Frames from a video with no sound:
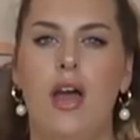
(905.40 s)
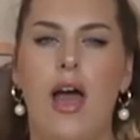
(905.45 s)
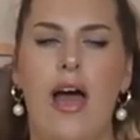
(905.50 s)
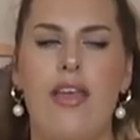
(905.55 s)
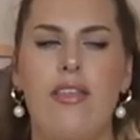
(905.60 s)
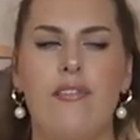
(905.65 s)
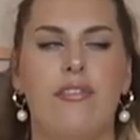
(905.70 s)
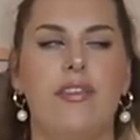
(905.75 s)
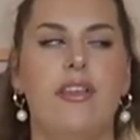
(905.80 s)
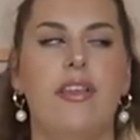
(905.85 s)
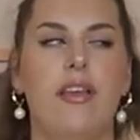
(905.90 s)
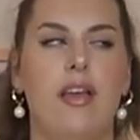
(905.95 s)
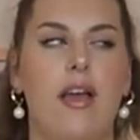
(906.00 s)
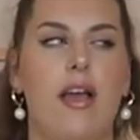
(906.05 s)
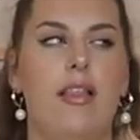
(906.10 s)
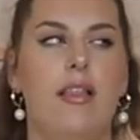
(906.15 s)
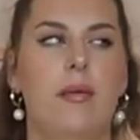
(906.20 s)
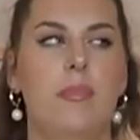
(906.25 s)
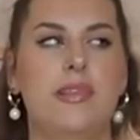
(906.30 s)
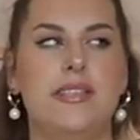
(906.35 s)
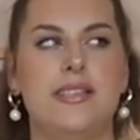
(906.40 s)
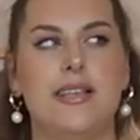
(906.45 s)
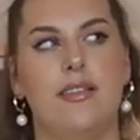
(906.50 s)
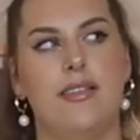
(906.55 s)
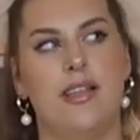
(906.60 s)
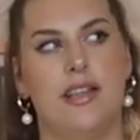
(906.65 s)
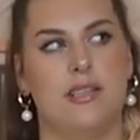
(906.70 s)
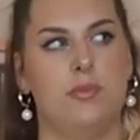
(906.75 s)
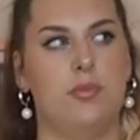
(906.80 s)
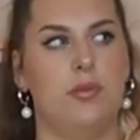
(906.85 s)
And then think, yeah, let me sell
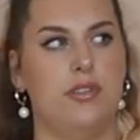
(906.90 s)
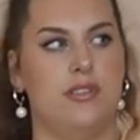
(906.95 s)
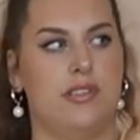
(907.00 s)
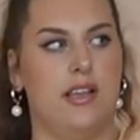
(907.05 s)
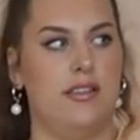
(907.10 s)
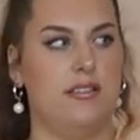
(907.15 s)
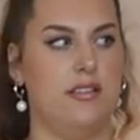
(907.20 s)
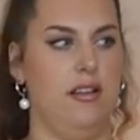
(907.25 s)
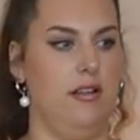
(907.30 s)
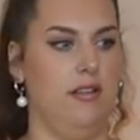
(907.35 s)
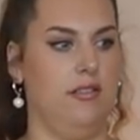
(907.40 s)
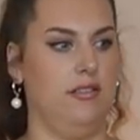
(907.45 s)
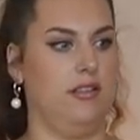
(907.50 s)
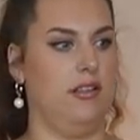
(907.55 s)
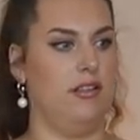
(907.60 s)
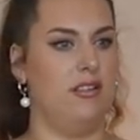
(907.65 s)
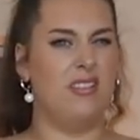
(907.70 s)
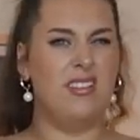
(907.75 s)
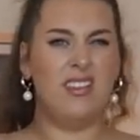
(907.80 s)
that to plus size girls.